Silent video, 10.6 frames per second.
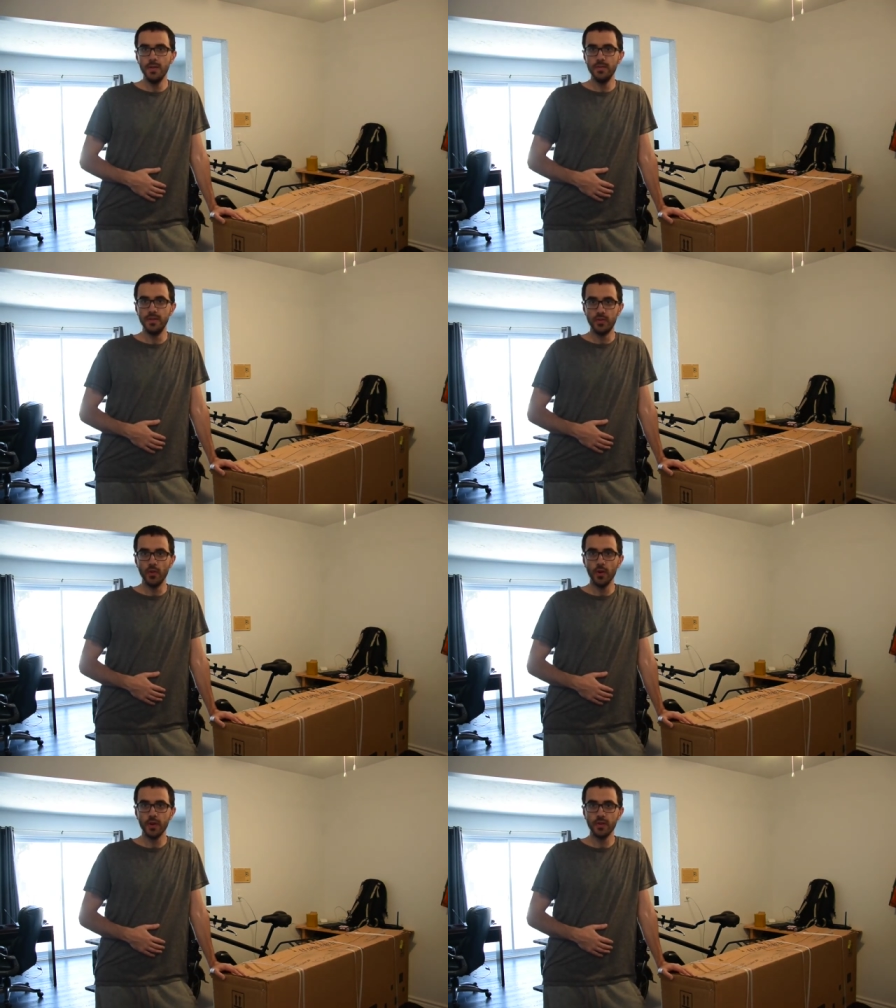the
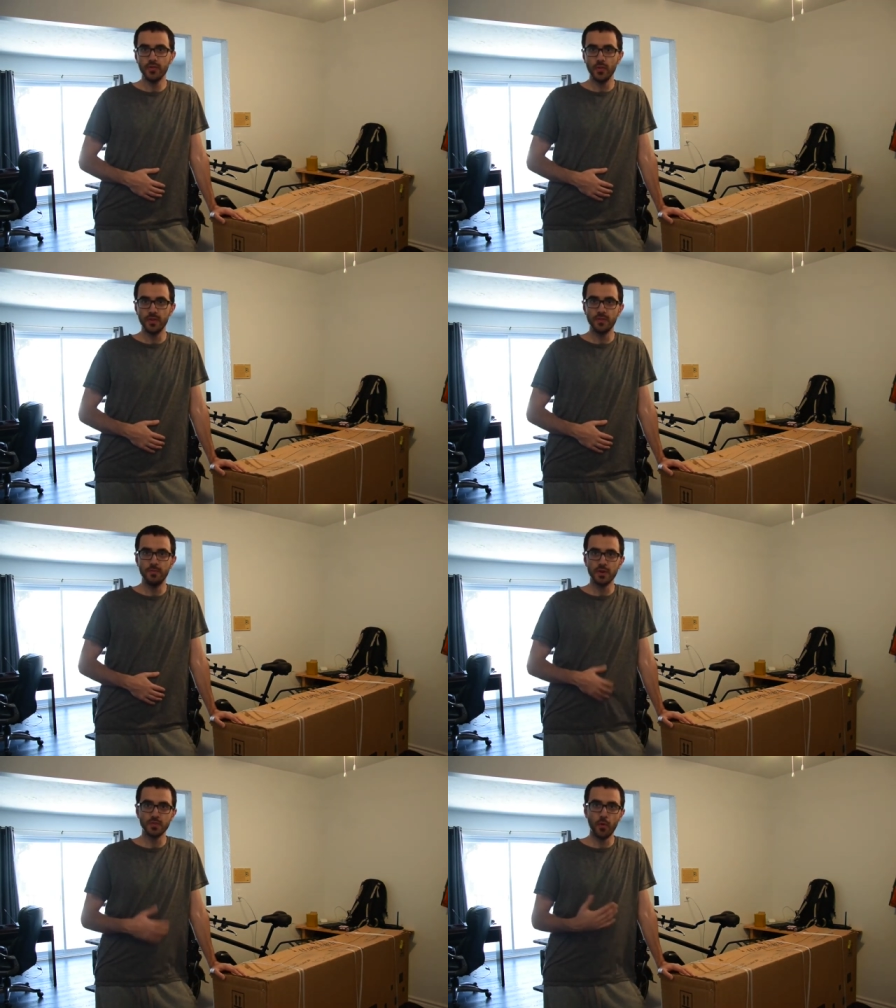torque, so it's
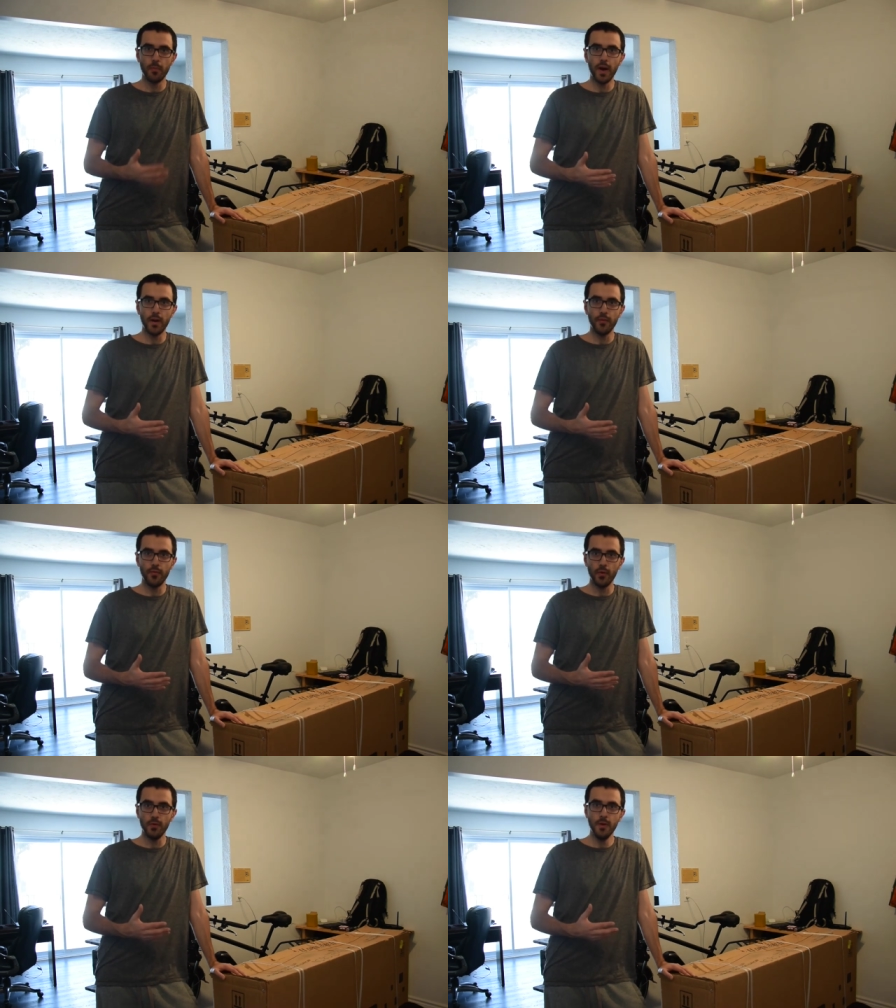much more
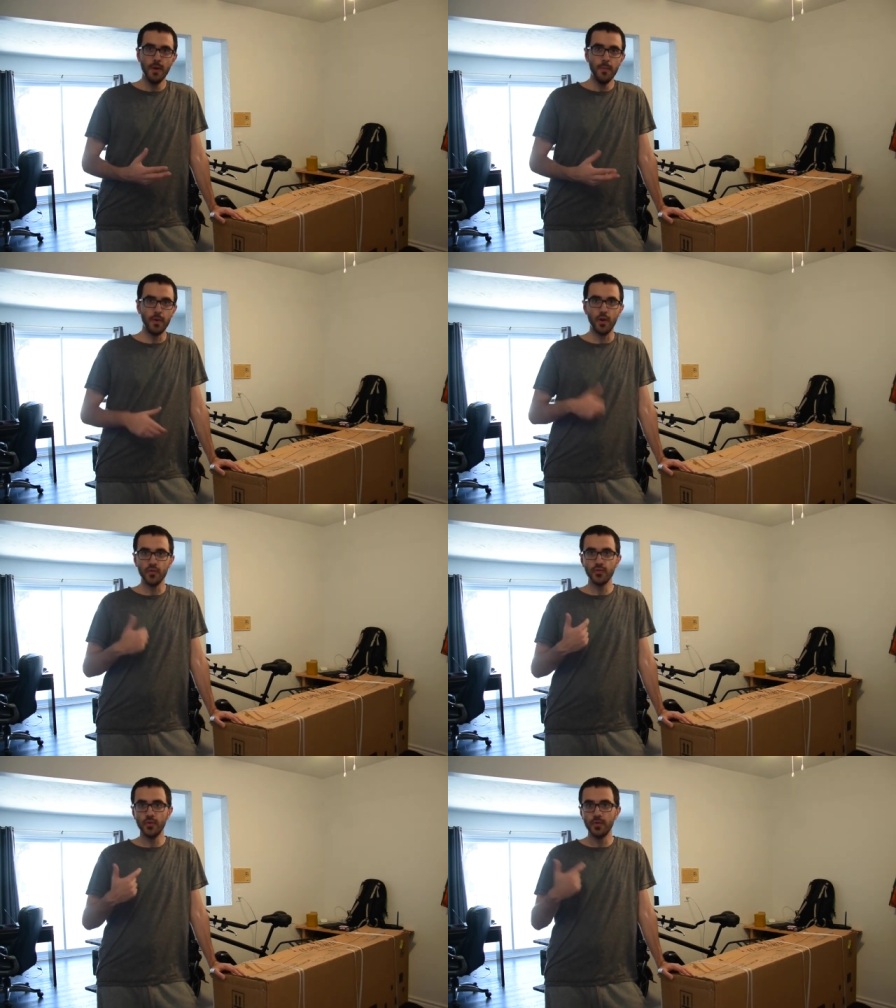powerful, but
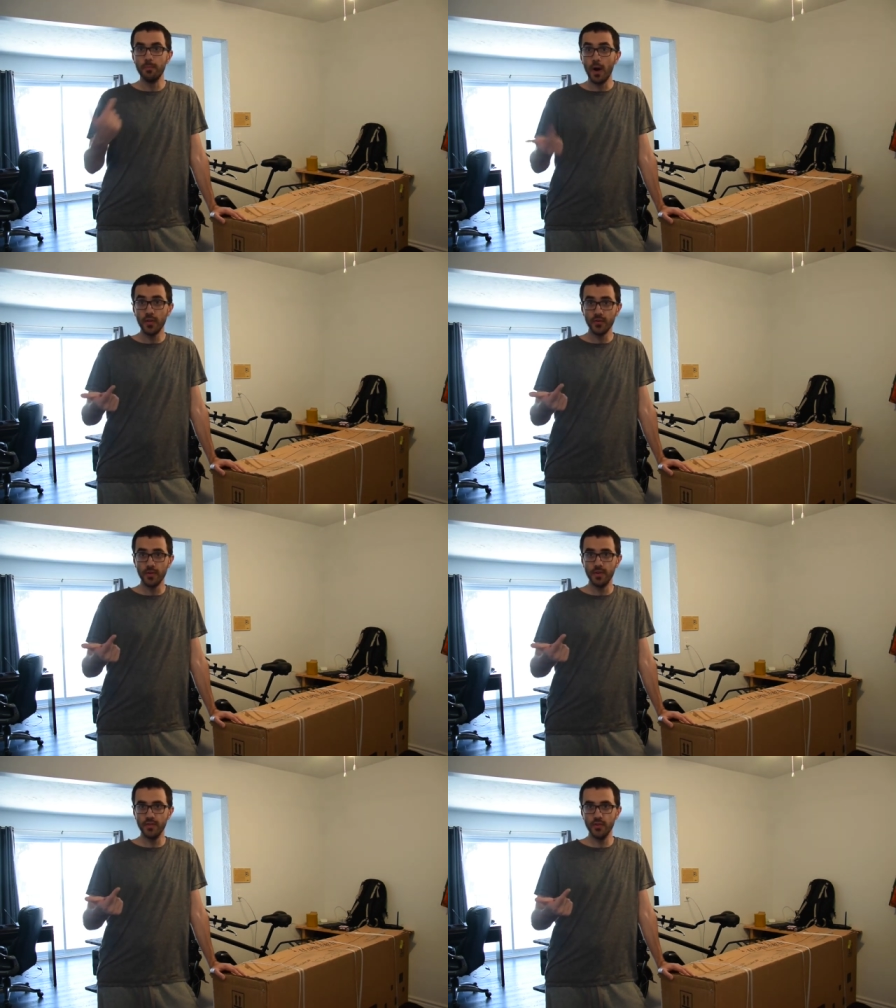also the
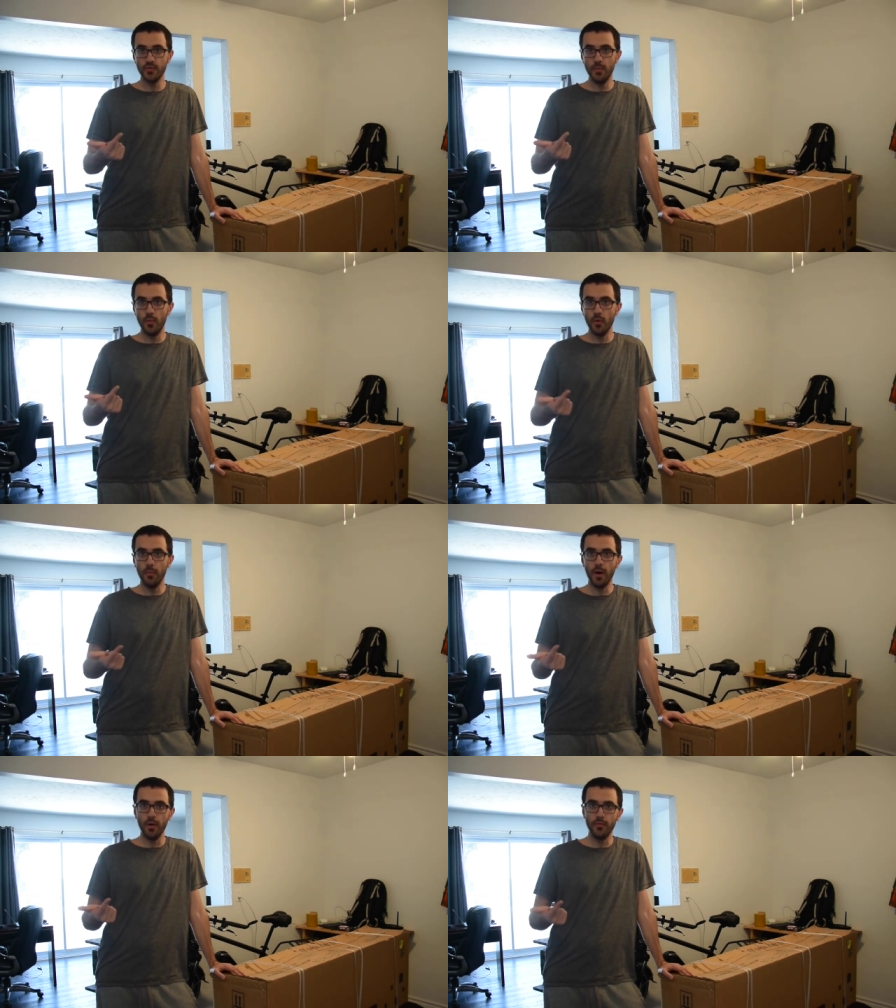motor is also more
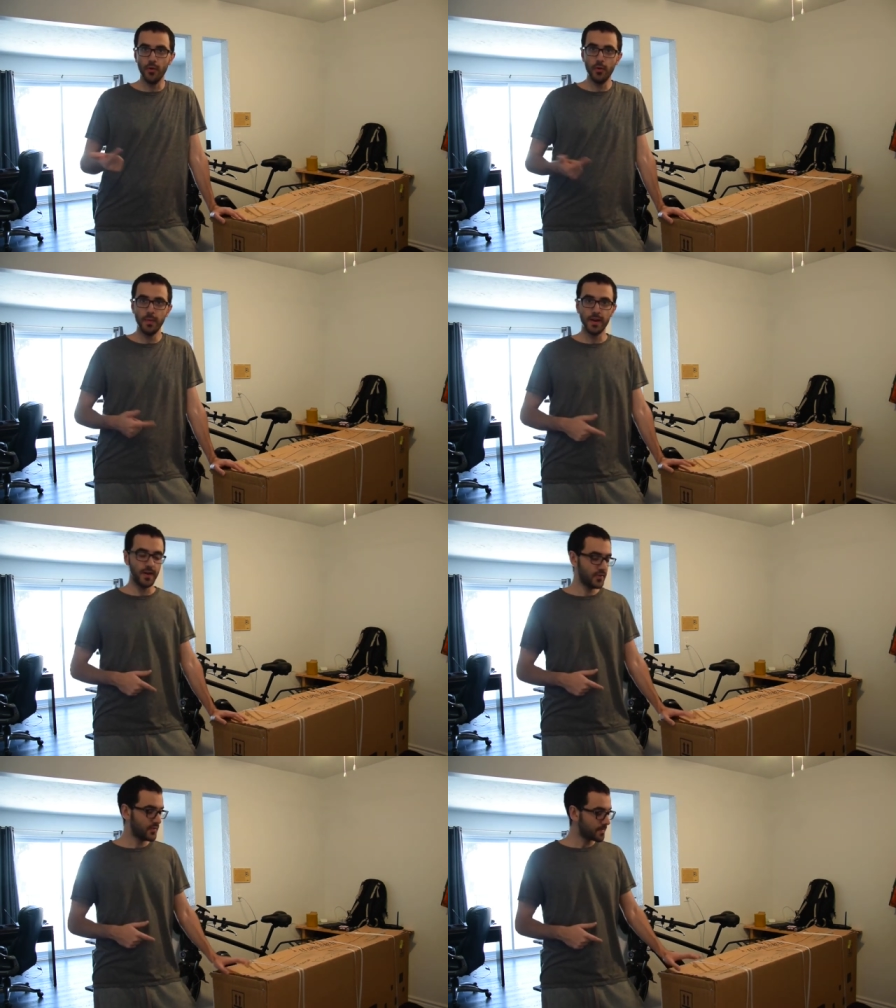powerful
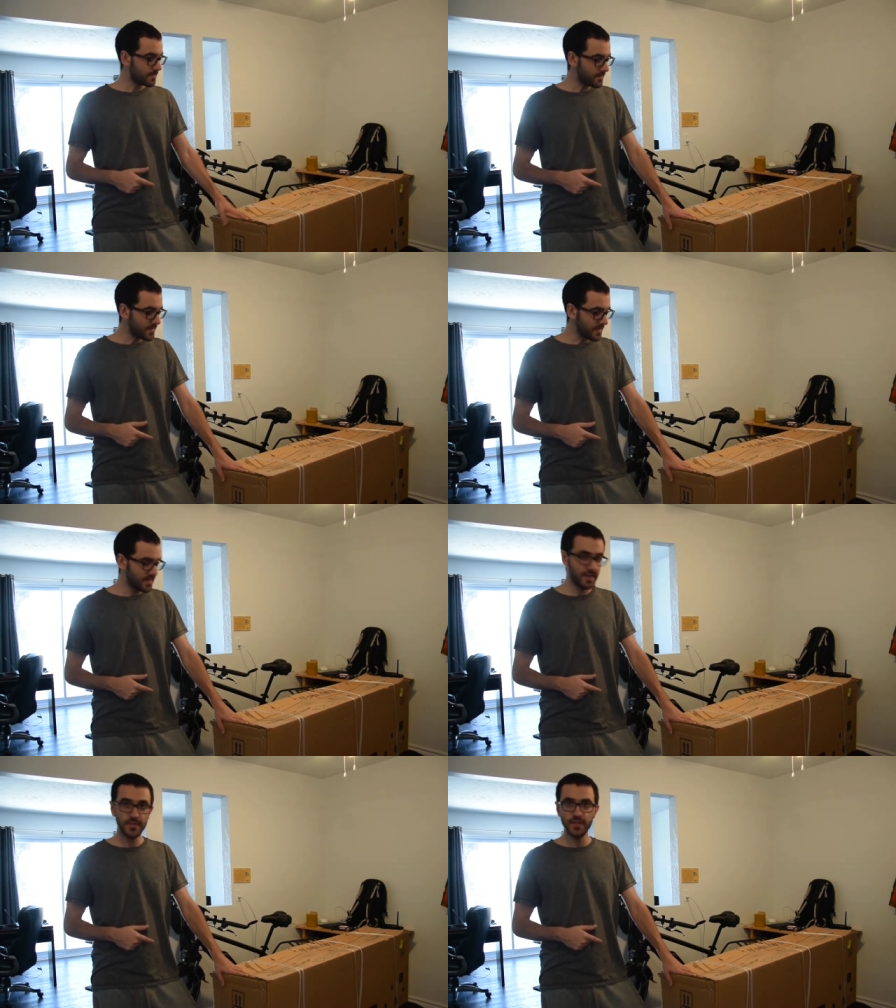because
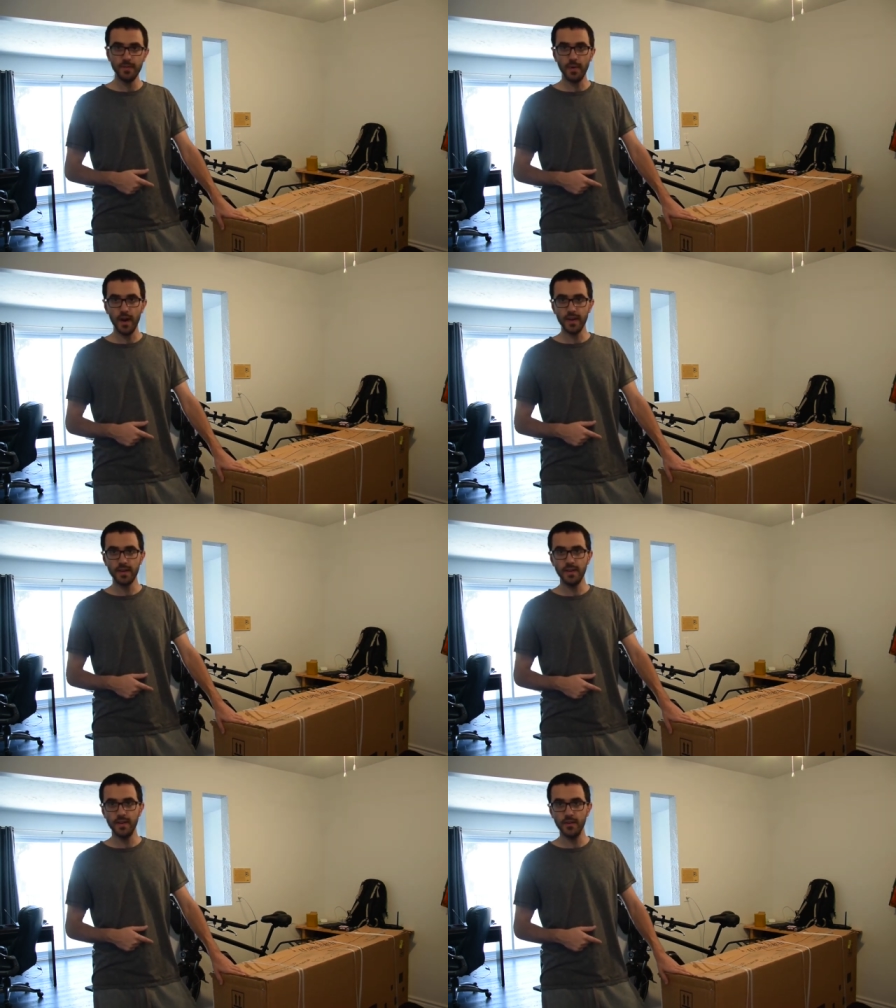this e-bike
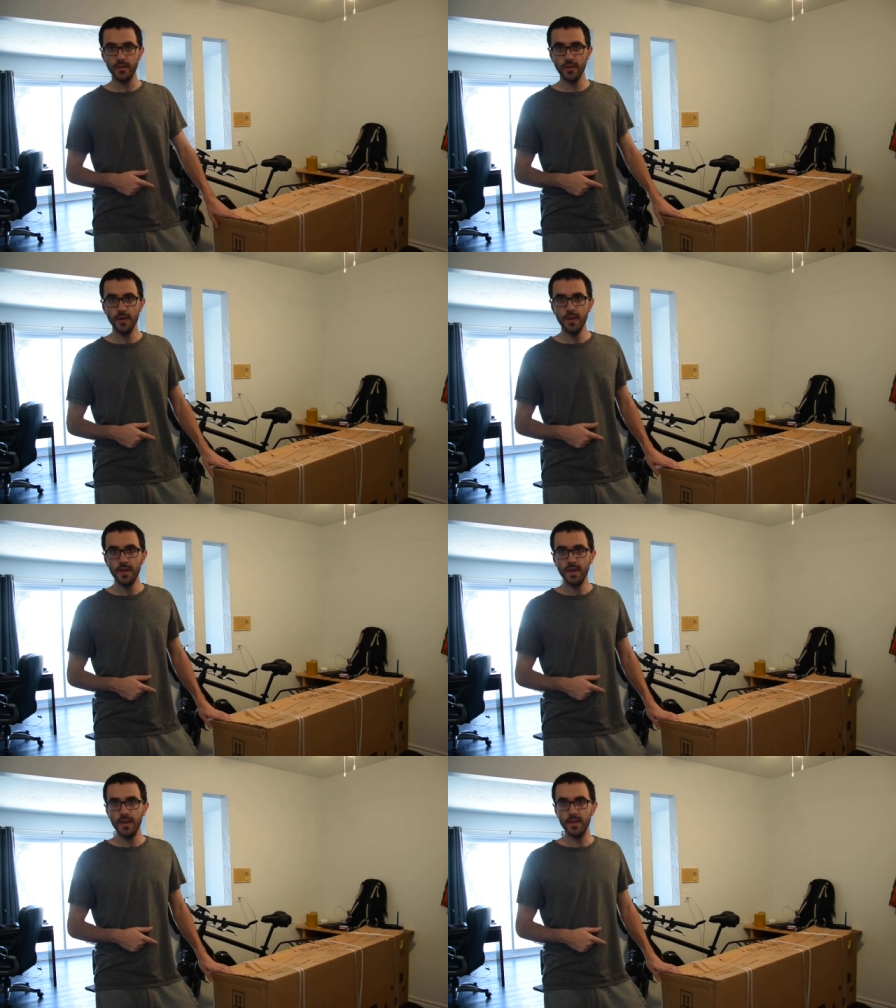here
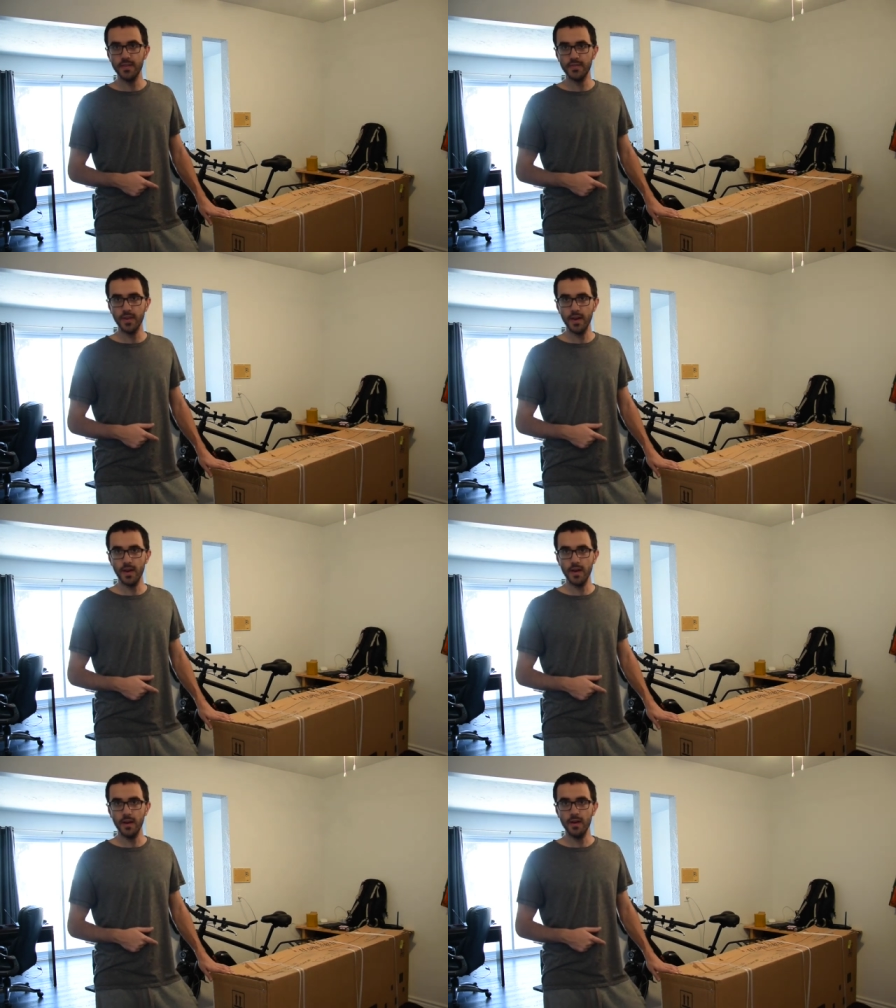is
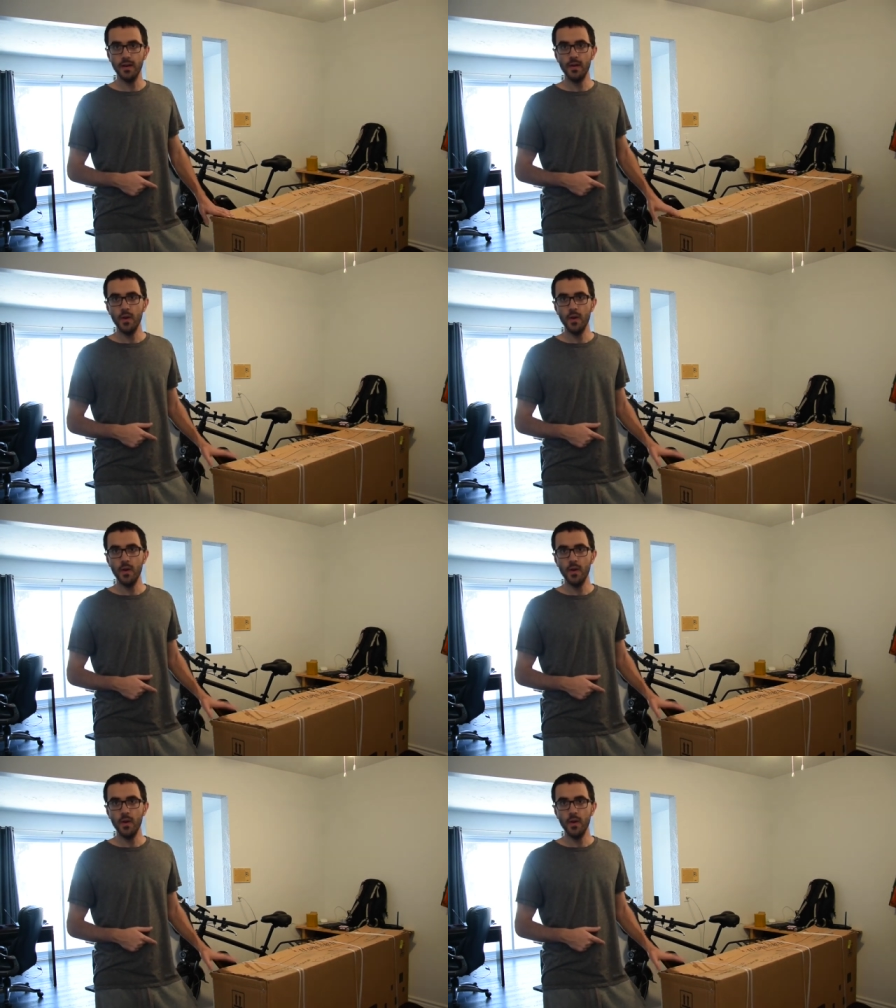uh,